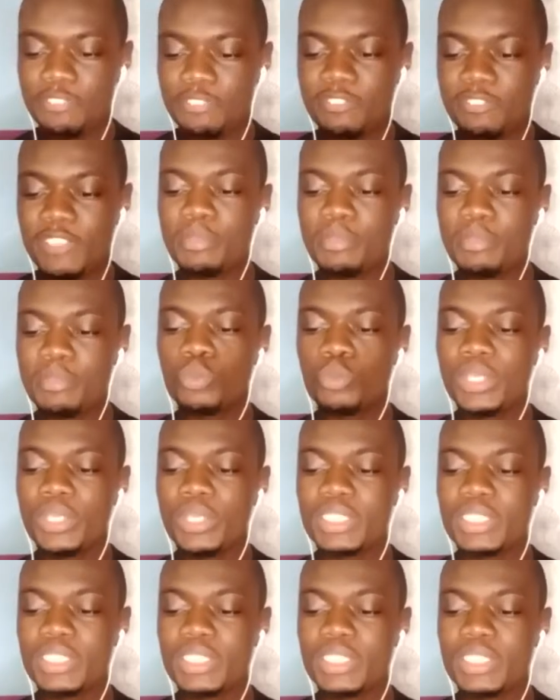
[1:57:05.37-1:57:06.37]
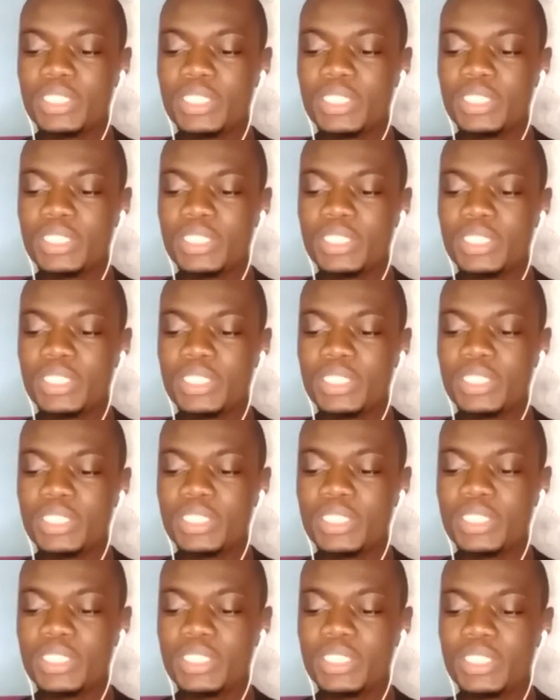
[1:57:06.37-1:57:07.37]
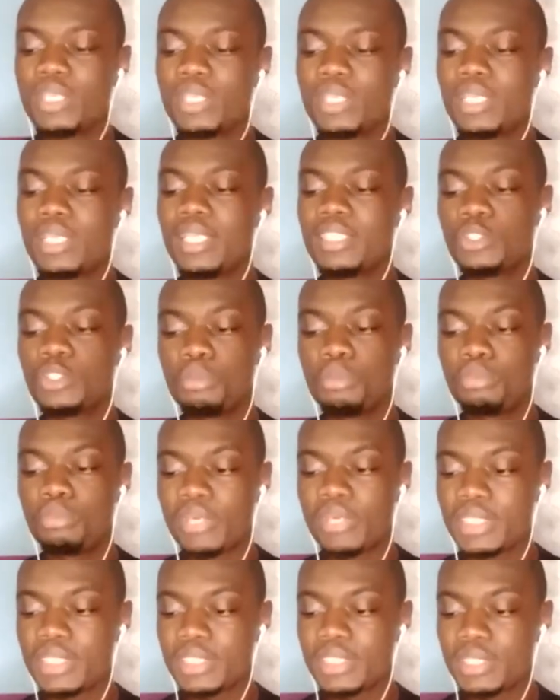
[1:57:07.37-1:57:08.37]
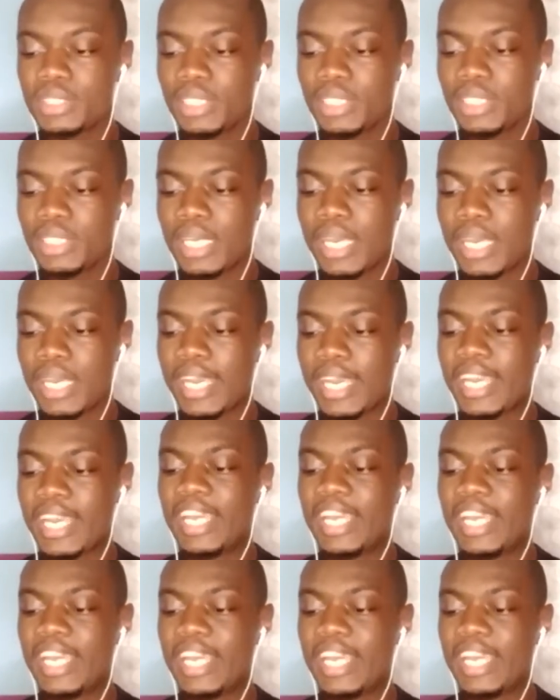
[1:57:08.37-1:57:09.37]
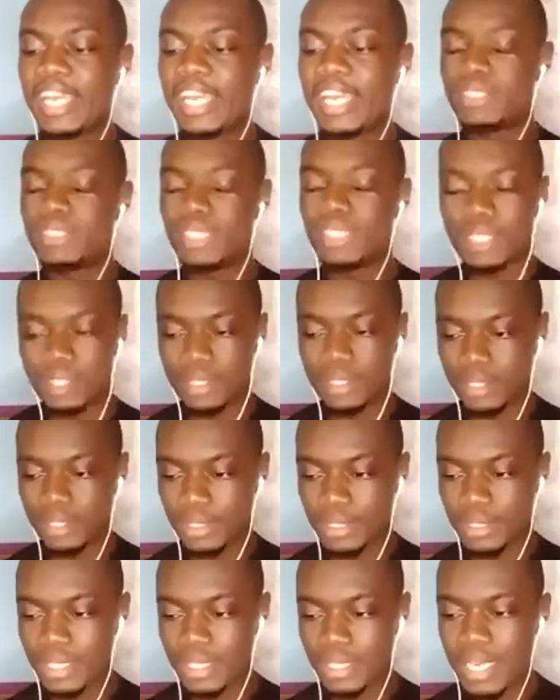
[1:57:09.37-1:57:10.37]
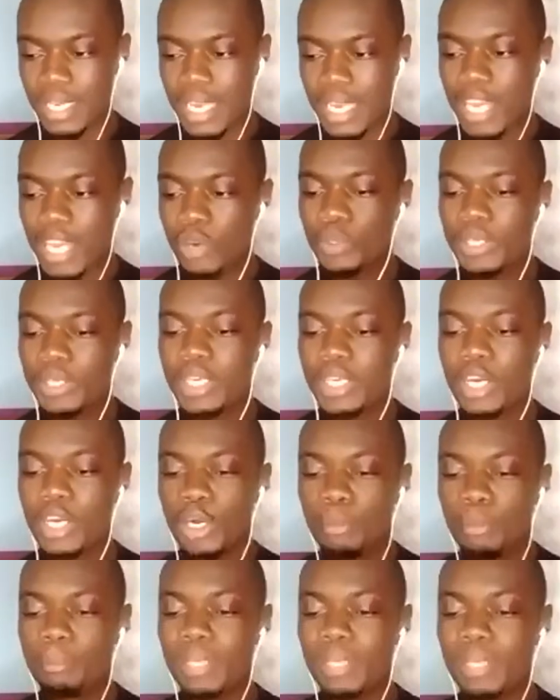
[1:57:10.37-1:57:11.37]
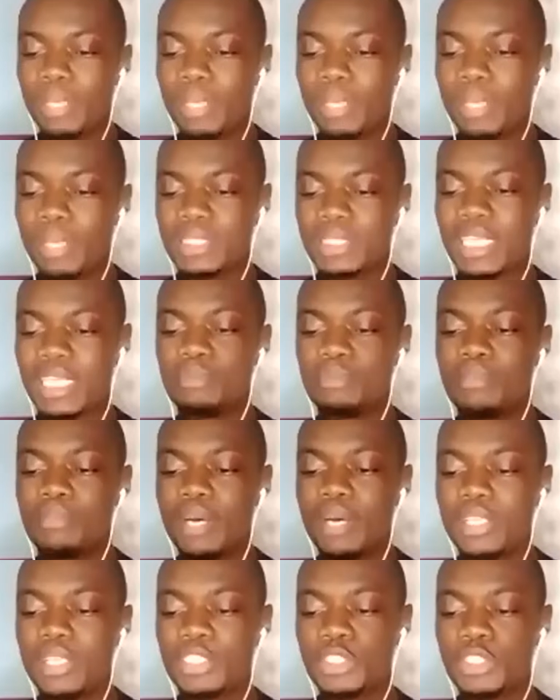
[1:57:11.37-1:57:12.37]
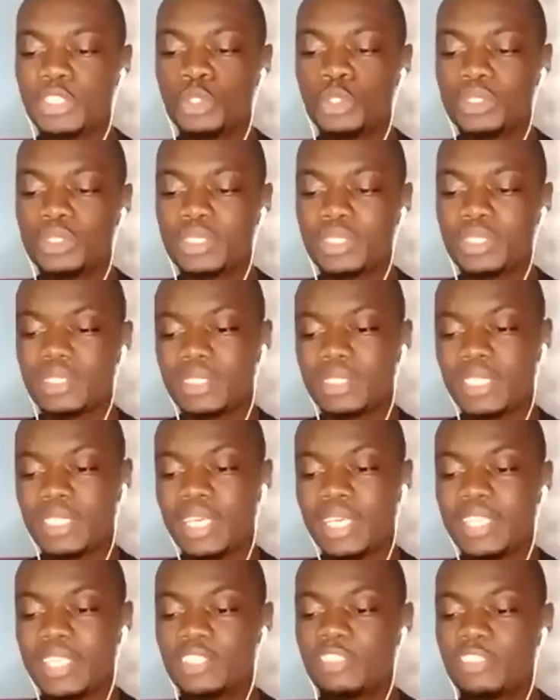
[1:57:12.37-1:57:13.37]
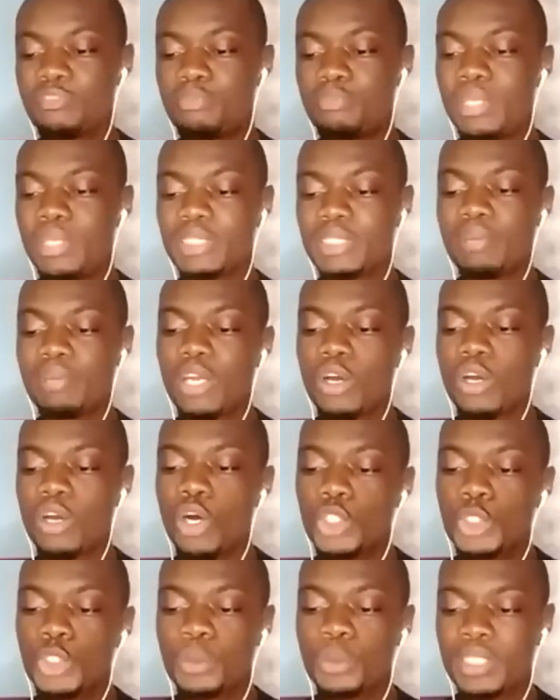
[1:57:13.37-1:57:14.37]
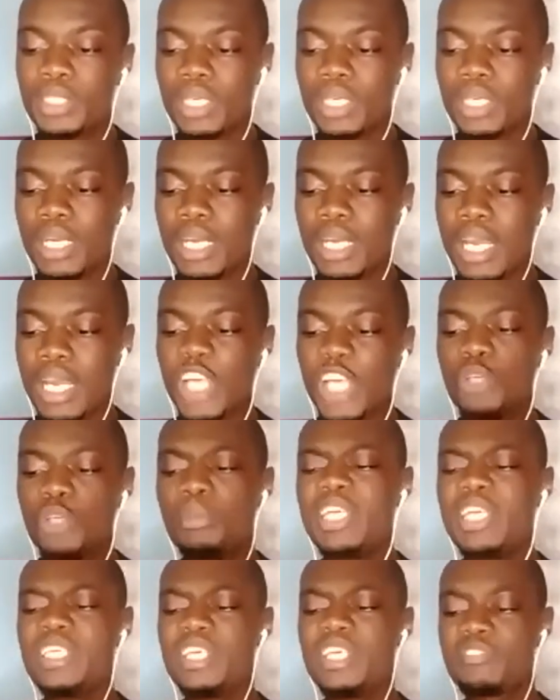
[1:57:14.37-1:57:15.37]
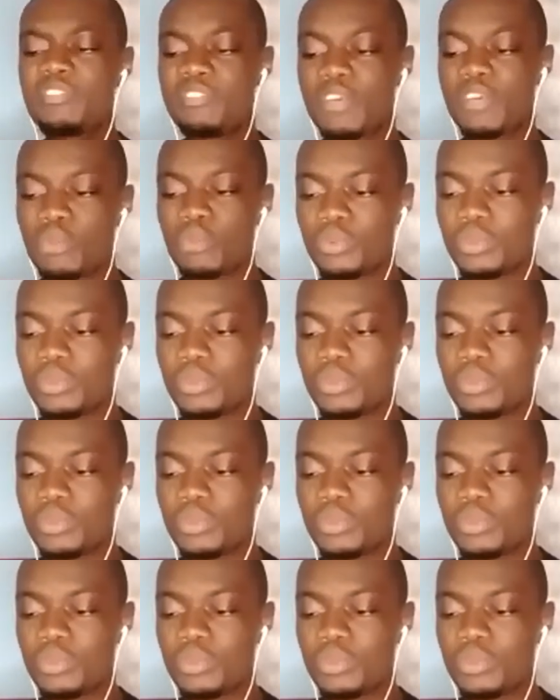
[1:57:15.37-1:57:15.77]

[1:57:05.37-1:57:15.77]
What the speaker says: flapped its wings after flying up and back on the little branch, and it was angelic. I couldn't help but admire the short seconds of bliss by uttering Anomaly-FL,